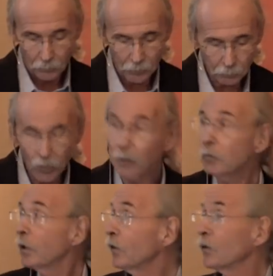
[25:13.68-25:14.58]
But the
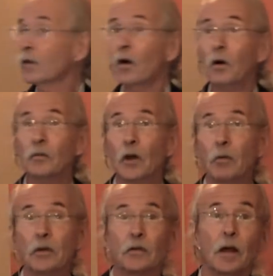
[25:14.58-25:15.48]
problem is that the home's
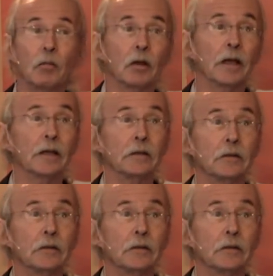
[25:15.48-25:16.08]
always double edged.